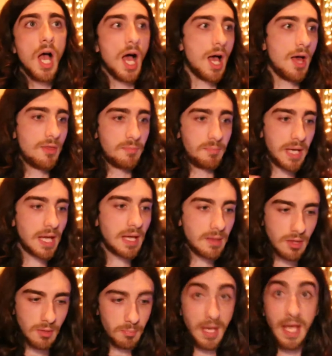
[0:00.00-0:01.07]

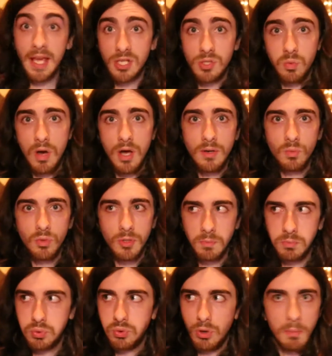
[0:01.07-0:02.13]
The biggest one would
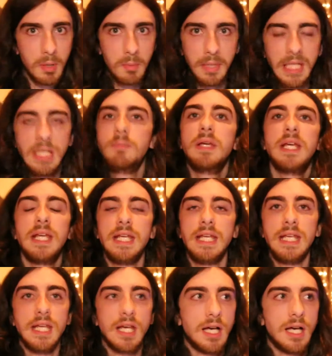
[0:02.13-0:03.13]
probably be